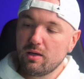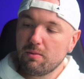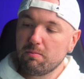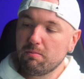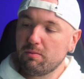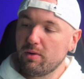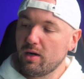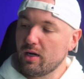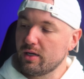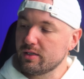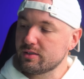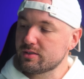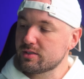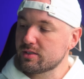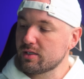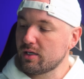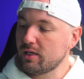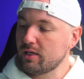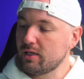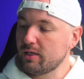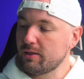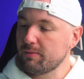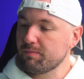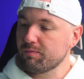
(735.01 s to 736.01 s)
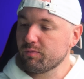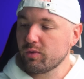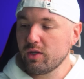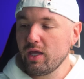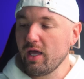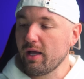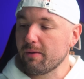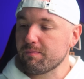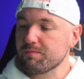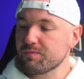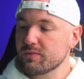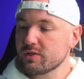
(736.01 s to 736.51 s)
But
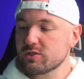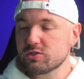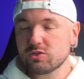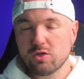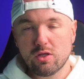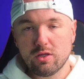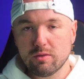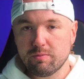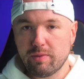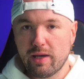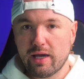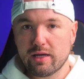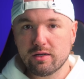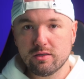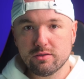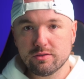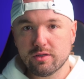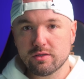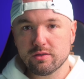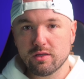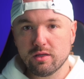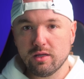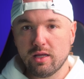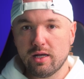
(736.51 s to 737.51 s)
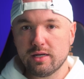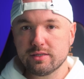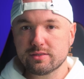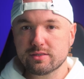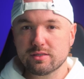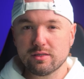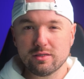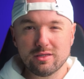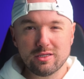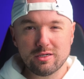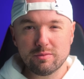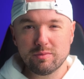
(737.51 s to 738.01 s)
yeah, solid paddle
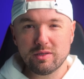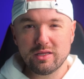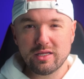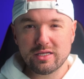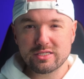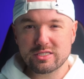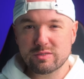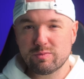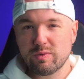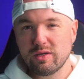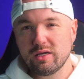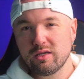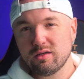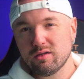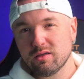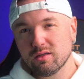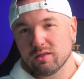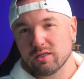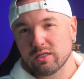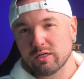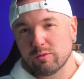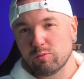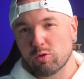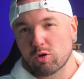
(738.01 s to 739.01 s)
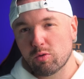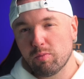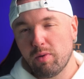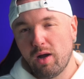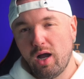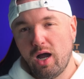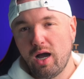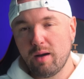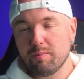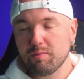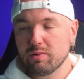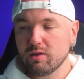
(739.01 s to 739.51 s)
nonetheless. A little bit less spin, a little more
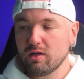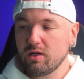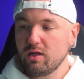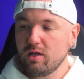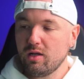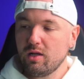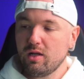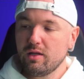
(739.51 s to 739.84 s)
pop.